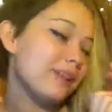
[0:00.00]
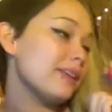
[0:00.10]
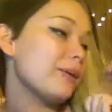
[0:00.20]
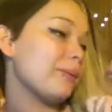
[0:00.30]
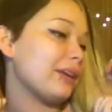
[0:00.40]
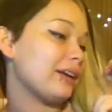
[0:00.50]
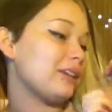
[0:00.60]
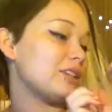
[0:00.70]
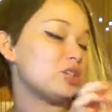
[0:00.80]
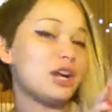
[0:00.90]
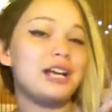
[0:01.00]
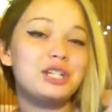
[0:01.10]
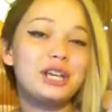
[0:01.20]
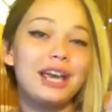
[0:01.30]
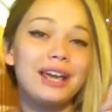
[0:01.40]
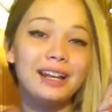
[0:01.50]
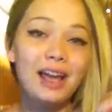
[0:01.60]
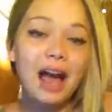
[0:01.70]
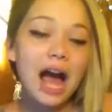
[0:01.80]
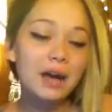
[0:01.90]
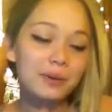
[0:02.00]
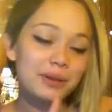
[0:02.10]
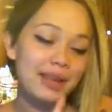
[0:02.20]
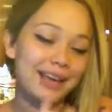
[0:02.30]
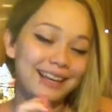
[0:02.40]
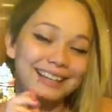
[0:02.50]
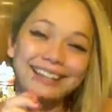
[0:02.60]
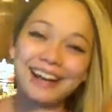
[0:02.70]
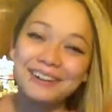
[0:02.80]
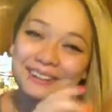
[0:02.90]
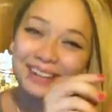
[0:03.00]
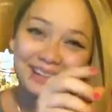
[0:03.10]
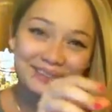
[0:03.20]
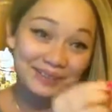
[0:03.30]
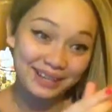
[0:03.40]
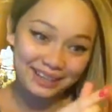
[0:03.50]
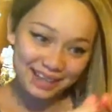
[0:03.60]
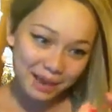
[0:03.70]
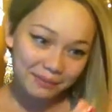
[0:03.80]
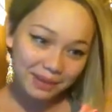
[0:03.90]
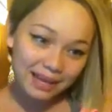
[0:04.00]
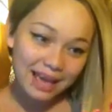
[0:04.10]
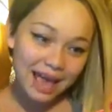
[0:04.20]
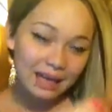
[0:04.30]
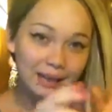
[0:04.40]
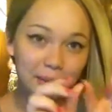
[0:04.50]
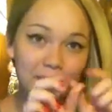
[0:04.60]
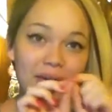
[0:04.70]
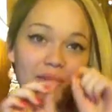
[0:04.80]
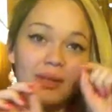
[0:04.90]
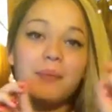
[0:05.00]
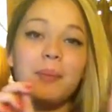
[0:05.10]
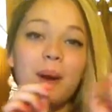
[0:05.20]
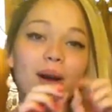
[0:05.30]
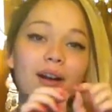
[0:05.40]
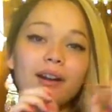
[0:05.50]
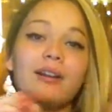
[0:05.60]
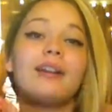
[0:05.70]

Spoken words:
them like in the trash can, I'll look at them and like peel them apart,